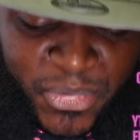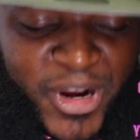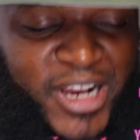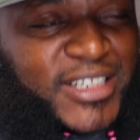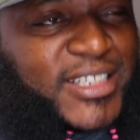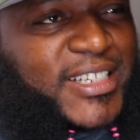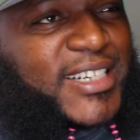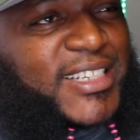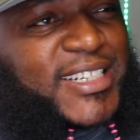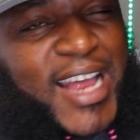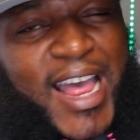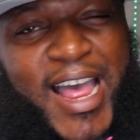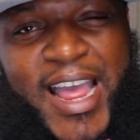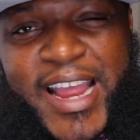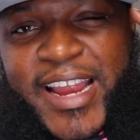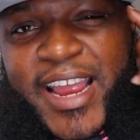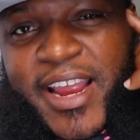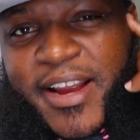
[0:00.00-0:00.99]
President
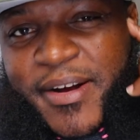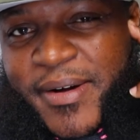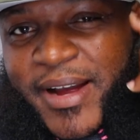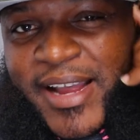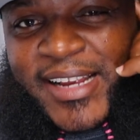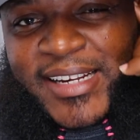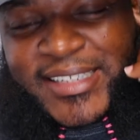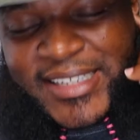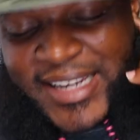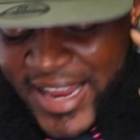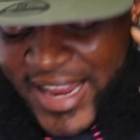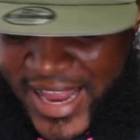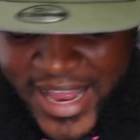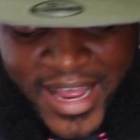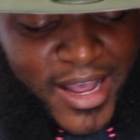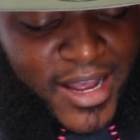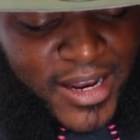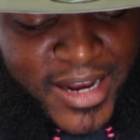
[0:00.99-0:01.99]
Kanye West?
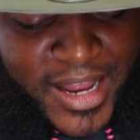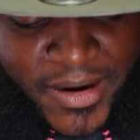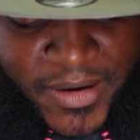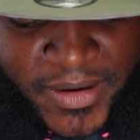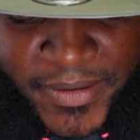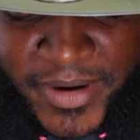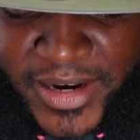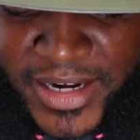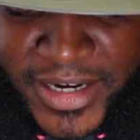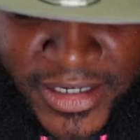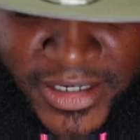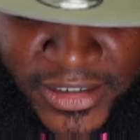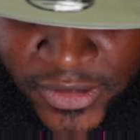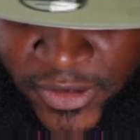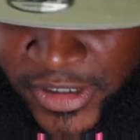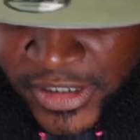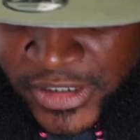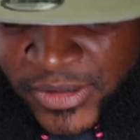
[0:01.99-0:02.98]
Hell no, we really in
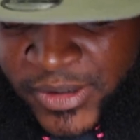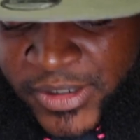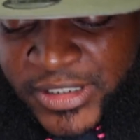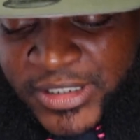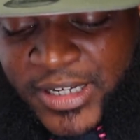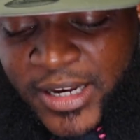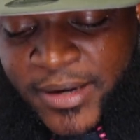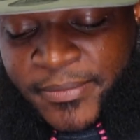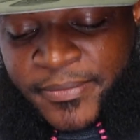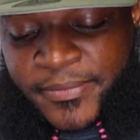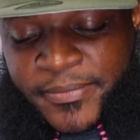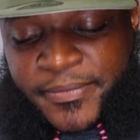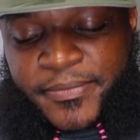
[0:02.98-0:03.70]
2020 something.